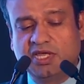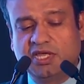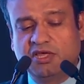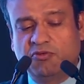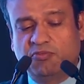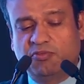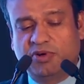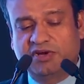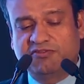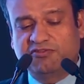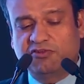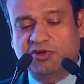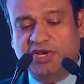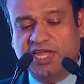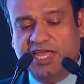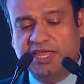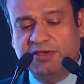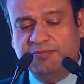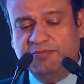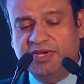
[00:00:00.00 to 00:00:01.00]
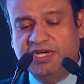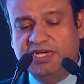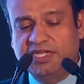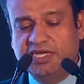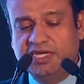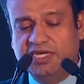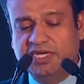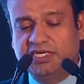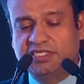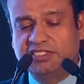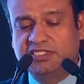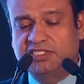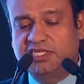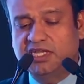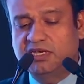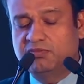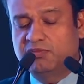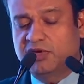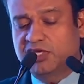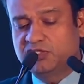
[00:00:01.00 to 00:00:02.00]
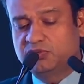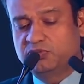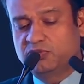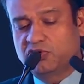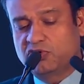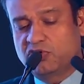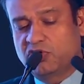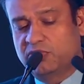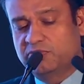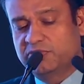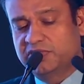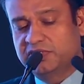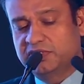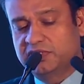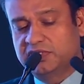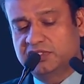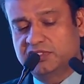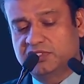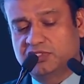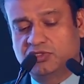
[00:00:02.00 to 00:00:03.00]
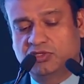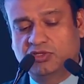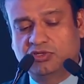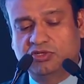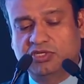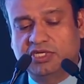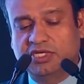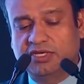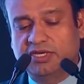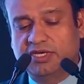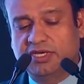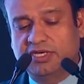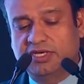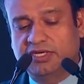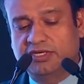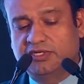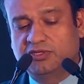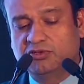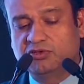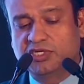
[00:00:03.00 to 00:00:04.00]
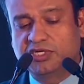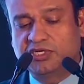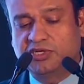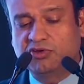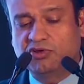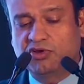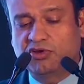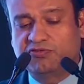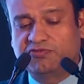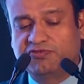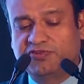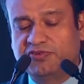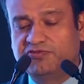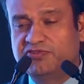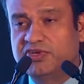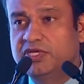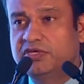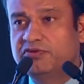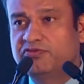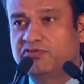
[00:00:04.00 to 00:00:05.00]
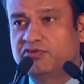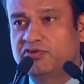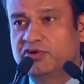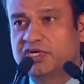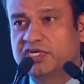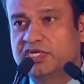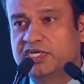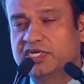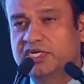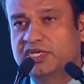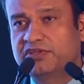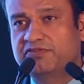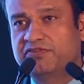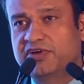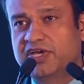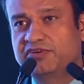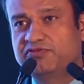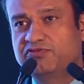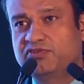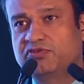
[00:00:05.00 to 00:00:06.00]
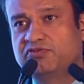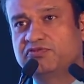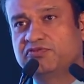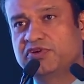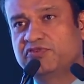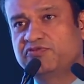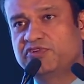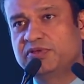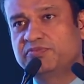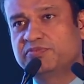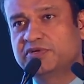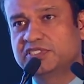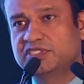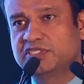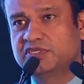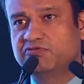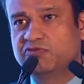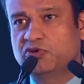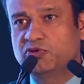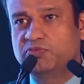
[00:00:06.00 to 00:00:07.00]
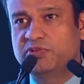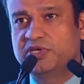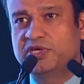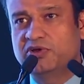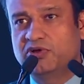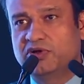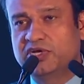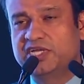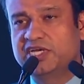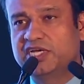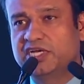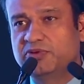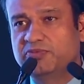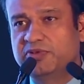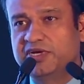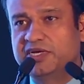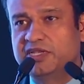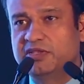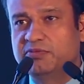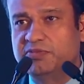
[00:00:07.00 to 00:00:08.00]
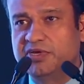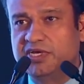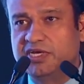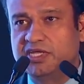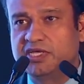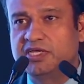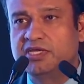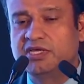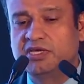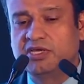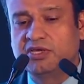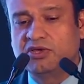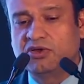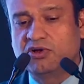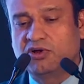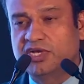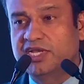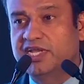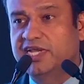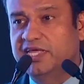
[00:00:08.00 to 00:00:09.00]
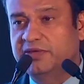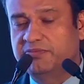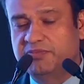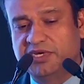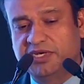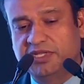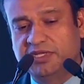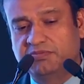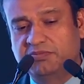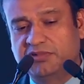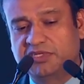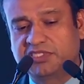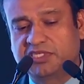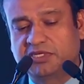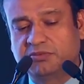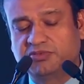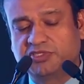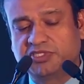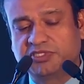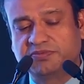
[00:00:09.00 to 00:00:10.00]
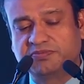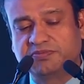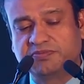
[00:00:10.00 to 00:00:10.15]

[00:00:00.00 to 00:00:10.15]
But for APD, it's still much more common. So to the tune of 35 to 50% would be on incremental PD on an APD prescription.